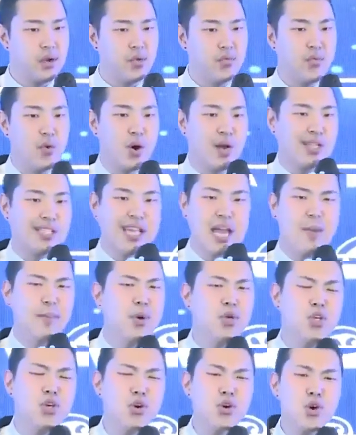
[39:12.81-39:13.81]
For
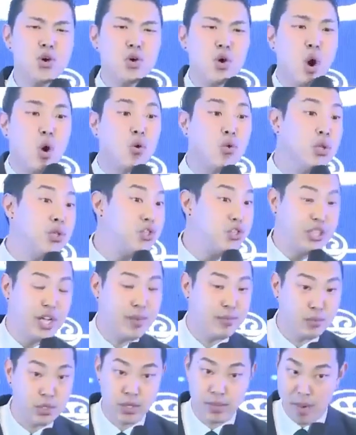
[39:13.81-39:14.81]
example, you can go to the
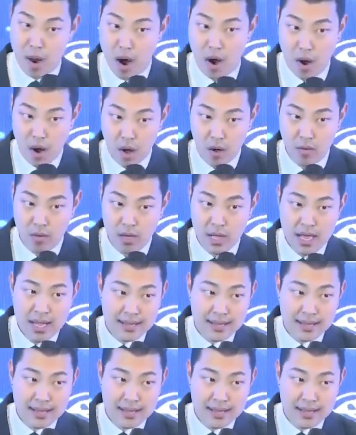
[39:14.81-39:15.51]
gym tomorrow.